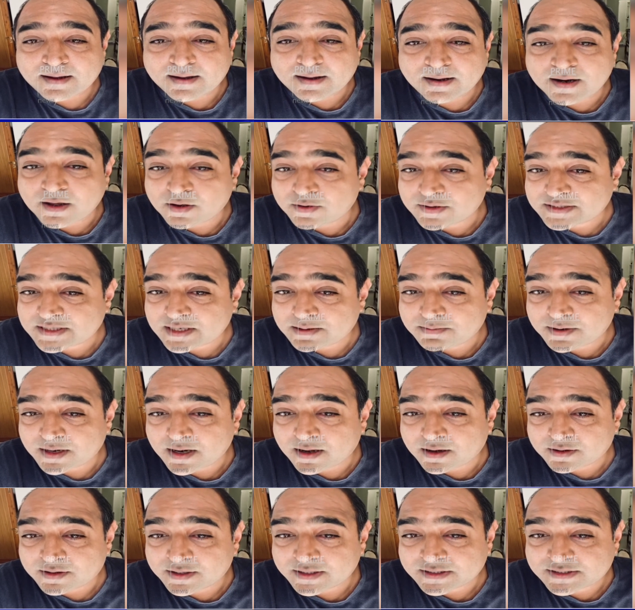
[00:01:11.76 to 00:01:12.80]
Ala oka cinema
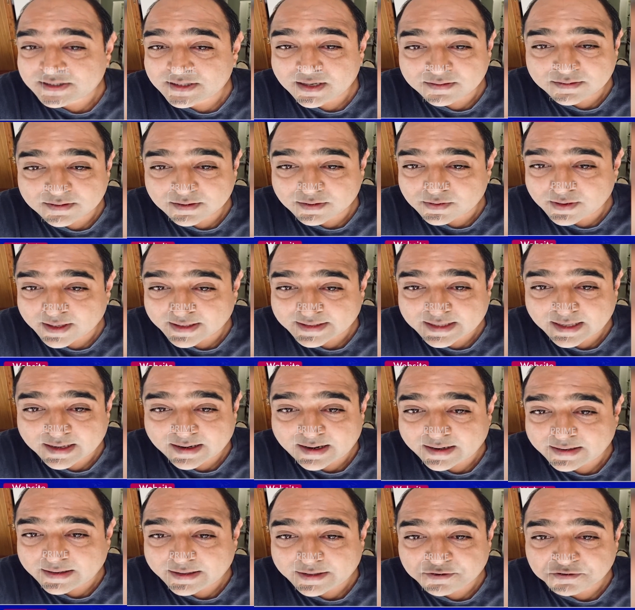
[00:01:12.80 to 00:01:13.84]
naaku ichinanduku I
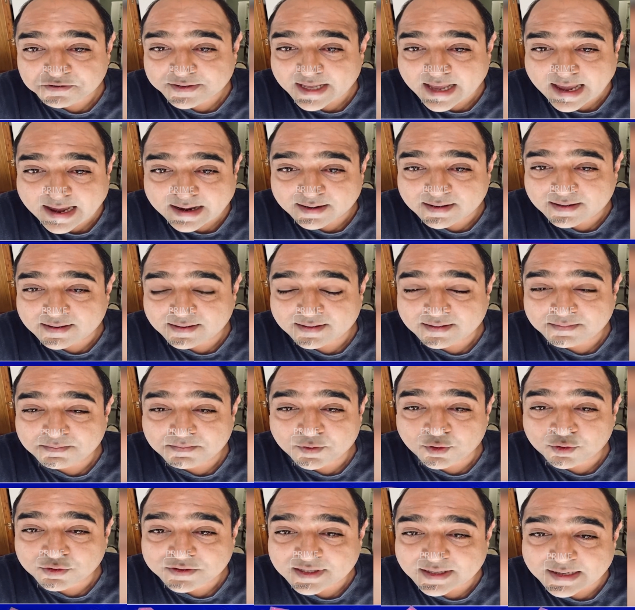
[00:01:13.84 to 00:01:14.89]
think I need to thank
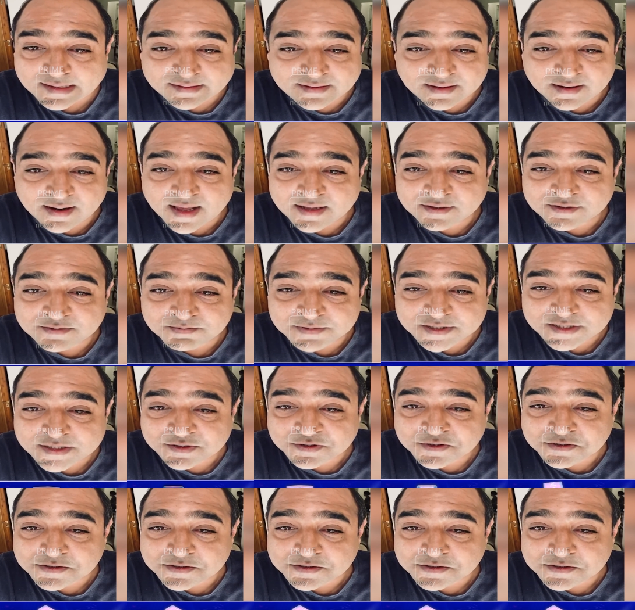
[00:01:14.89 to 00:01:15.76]
both Nitin and Mr.